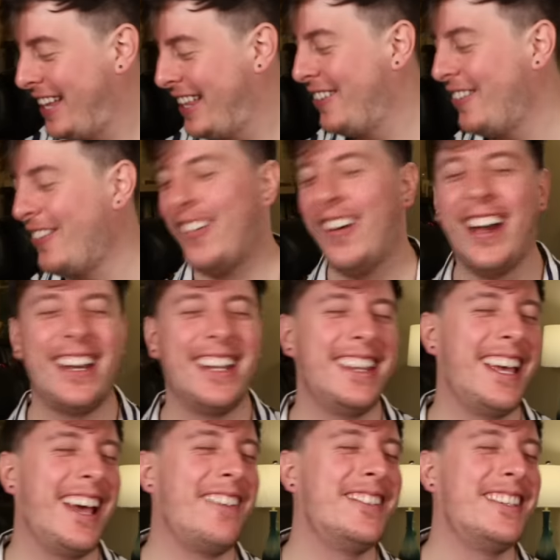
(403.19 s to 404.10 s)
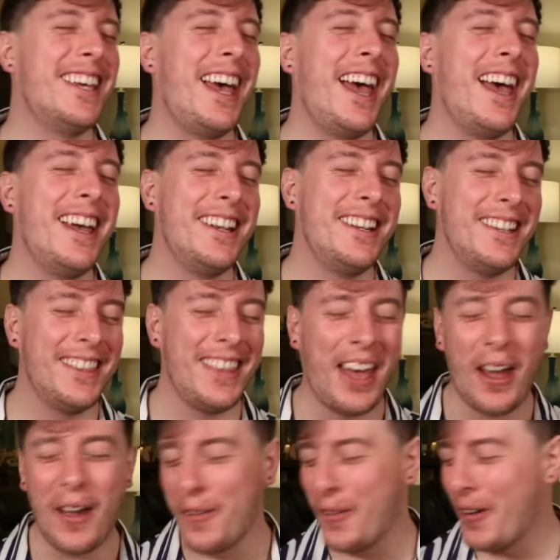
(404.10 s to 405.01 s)
Why did they have to end
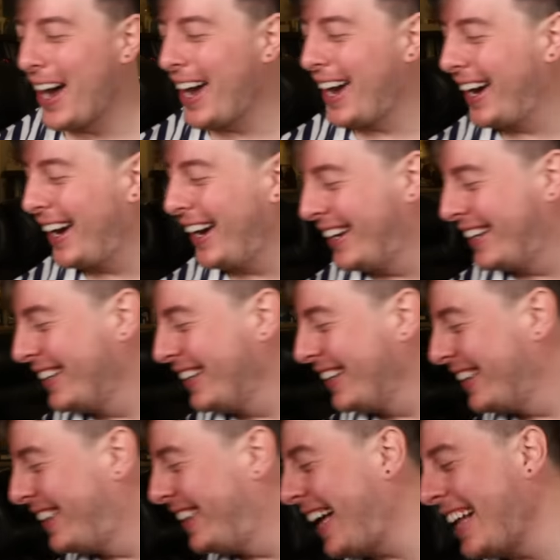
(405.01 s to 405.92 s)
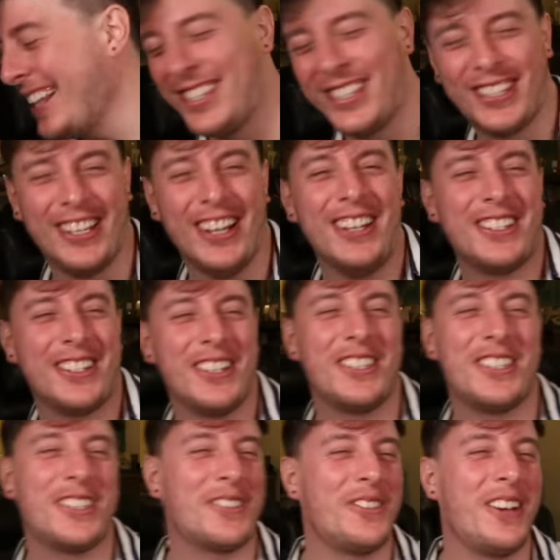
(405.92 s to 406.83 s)
that way? That's such a
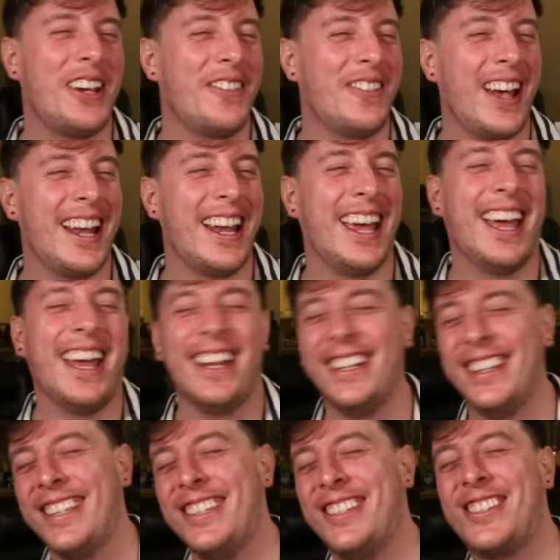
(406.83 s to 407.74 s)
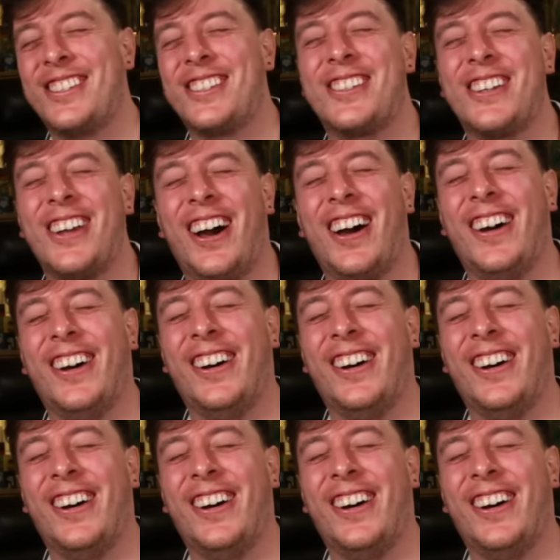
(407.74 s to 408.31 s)
sweet way to end this show.